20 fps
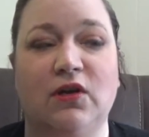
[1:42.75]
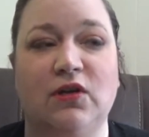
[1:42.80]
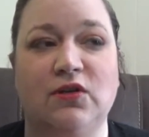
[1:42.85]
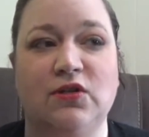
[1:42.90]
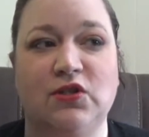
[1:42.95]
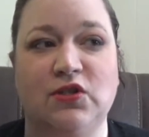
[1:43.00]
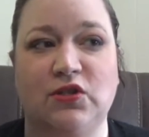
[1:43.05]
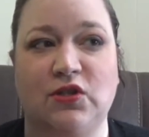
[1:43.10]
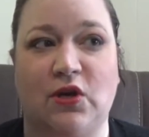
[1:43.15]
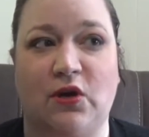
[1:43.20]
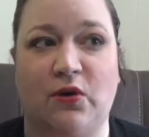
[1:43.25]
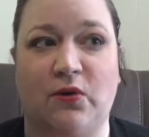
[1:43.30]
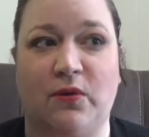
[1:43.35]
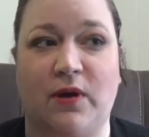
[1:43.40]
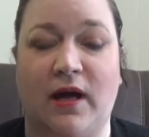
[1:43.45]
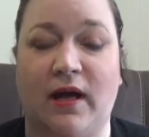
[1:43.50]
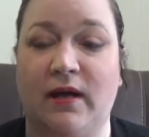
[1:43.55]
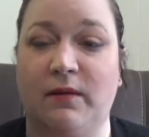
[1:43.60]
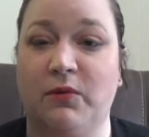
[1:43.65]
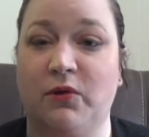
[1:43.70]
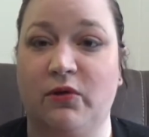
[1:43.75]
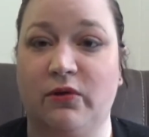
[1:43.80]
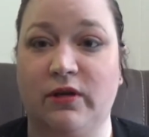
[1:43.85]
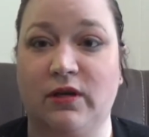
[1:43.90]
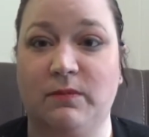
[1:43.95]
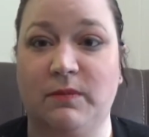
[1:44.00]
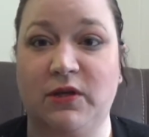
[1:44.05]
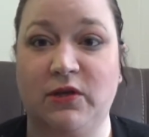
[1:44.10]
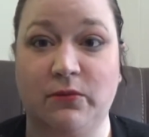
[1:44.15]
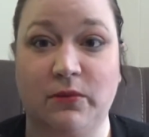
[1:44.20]
So I am going
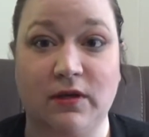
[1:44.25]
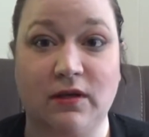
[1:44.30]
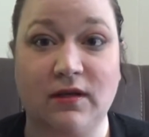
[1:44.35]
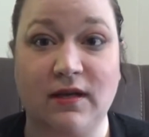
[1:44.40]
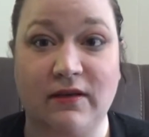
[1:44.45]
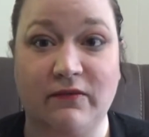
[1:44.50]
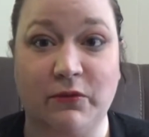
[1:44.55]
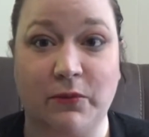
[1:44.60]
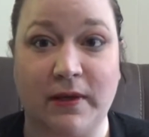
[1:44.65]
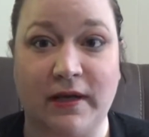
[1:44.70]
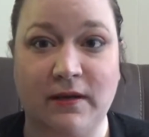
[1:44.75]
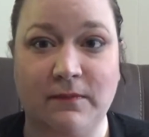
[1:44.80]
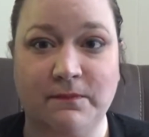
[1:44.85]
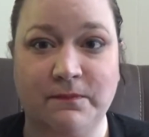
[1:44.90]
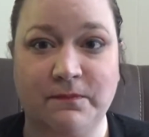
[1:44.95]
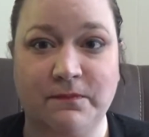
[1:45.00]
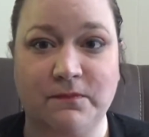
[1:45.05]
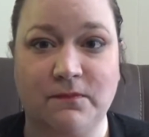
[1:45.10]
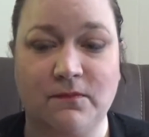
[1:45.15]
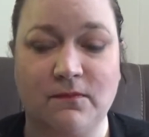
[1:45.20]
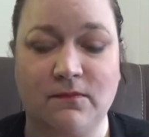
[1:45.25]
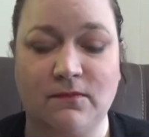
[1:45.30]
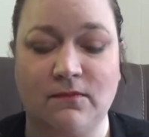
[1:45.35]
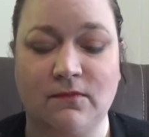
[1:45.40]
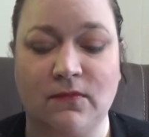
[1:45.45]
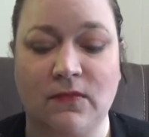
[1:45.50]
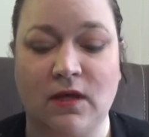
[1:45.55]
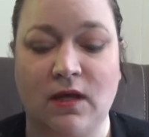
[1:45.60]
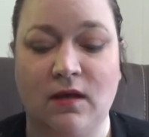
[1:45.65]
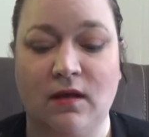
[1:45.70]
to be doing a giveaway,
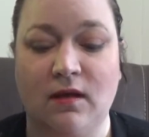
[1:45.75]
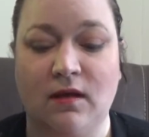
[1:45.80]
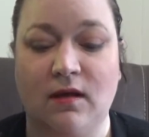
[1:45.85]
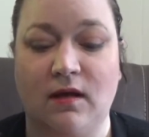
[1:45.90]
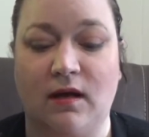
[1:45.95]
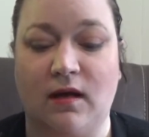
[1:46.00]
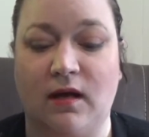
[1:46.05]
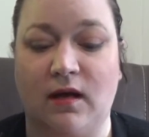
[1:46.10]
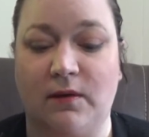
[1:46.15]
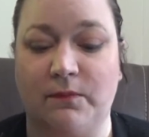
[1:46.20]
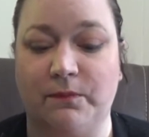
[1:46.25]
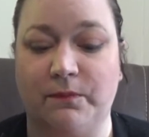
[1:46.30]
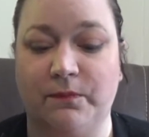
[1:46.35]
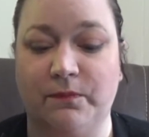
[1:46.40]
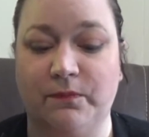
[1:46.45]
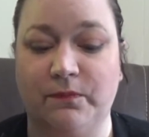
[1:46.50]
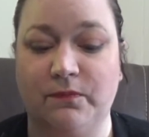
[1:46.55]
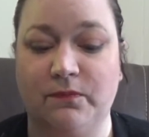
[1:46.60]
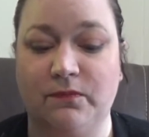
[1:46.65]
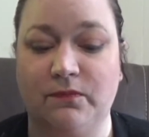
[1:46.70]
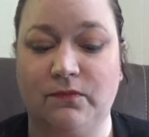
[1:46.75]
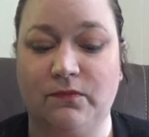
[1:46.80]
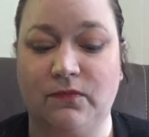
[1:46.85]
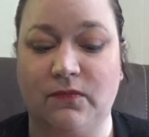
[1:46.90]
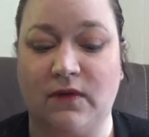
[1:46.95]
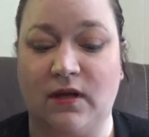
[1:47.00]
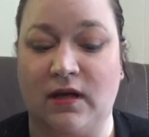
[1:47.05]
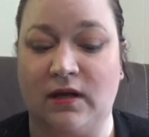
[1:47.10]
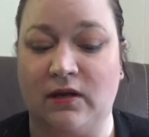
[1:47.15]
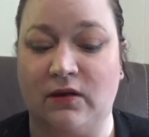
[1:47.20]
and
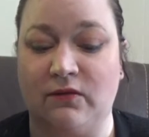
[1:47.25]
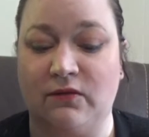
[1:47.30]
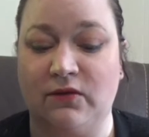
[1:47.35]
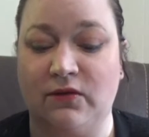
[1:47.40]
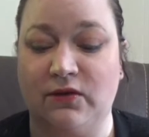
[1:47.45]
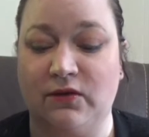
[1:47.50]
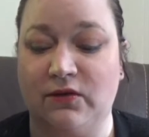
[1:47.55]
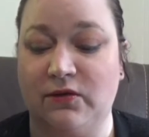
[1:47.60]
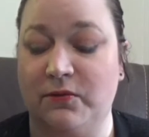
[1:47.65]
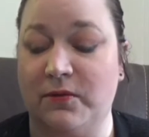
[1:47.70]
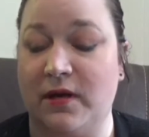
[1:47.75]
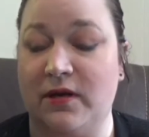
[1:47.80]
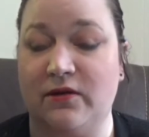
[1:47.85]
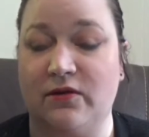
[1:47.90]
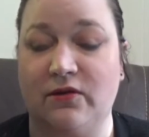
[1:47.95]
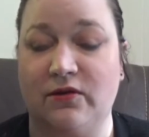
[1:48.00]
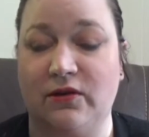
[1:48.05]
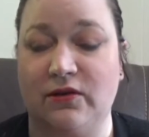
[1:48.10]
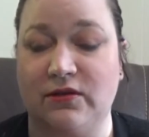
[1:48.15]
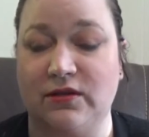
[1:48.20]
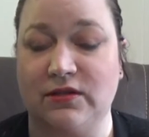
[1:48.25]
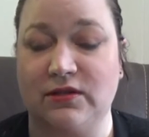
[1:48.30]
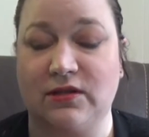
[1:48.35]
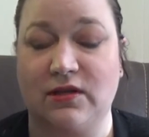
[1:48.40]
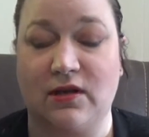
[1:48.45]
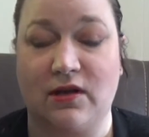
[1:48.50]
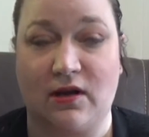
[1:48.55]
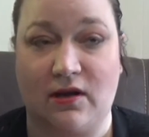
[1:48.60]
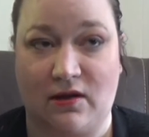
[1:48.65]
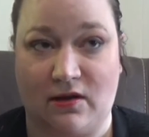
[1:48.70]
to enter you just
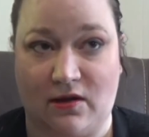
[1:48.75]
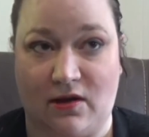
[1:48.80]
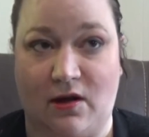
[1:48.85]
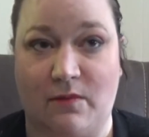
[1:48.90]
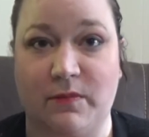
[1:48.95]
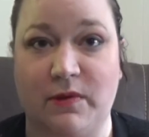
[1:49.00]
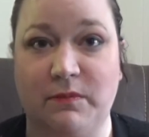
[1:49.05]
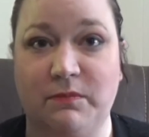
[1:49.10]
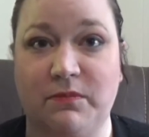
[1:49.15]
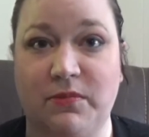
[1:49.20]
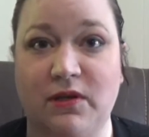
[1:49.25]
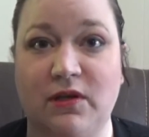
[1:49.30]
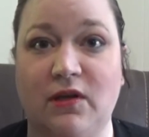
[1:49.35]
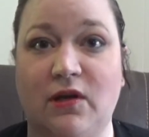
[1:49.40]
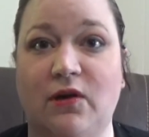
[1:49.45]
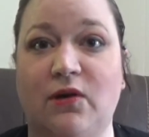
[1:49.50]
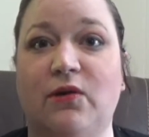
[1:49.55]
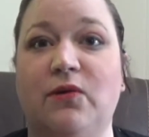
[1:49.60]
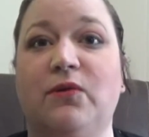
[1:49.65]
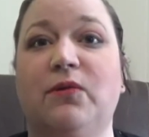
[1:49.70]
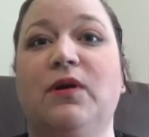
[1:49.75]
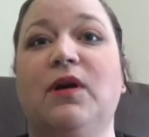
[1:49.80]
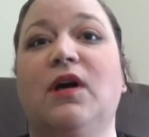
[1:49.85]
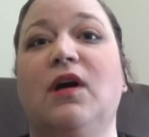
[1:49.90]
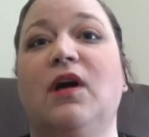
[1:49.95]
comment below,